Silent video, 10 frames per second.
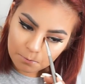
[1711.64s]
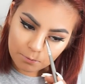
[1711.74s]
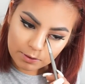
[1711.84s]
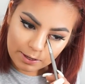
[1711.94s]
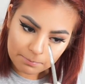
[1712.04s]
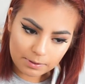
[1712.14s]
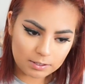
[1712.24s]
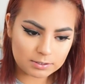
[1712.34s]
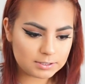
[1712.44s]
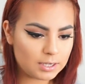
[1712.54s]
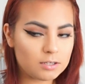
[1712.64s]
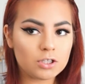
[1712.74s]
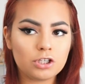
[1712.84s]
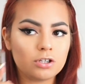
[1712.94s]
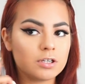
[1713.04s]
with that being said,
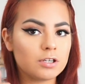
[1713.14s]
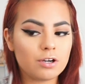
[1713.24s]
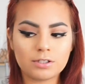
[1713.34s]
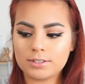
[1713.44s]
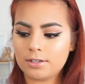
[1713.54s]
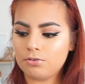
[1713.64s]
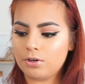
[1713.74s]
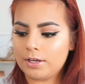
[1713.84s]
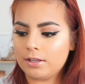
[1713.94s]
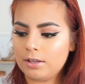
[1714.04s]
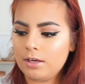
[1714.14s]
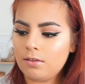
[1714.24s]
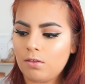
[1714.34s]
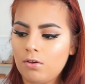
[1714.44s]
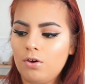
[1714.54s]
you can go subtle like
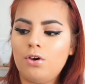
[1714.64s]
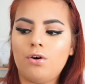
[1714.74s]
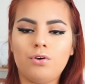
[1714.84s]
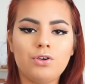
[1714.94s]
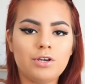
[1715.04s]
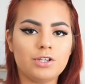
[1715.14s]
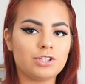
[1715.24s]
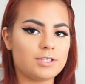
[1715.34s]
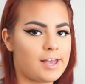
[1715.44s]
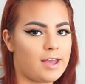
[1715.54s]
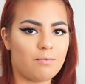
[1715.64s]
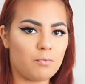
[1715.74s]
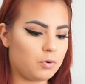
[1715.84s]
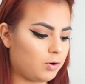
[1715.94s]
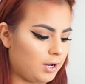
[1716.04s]
this, or you can just add
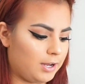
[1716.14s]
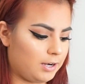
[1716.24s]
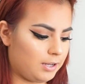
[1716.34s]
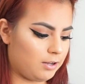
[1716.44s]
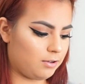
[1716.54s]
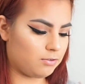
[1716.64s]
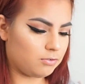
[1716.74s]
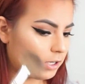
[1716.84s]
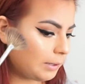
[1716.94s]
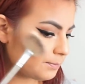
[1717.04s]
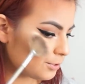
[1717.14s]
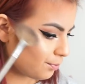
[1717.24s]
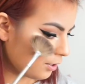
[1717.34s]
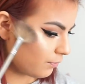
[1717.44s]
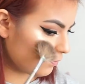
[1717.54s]
more highlighter. It's all up to
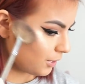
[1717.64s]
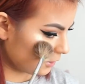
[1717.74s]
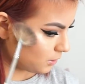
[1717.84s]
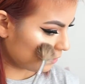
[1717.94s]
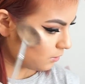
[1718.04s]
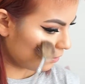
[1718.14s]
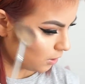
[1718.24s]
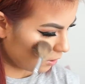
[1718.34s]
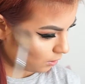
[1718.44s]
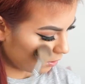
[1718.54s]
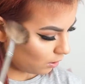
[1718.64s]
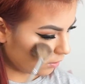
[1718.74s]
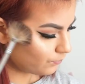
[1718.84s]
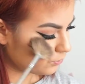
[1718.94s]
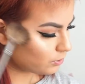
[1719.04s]
preference.
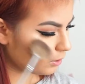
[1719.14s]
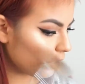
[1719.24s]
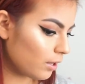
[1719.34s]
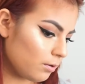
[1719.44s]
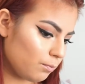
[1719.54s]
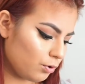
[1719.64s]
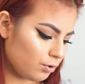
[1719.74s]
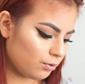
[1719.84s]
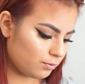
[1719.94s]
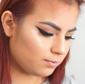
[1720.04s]
I'm just going to add more.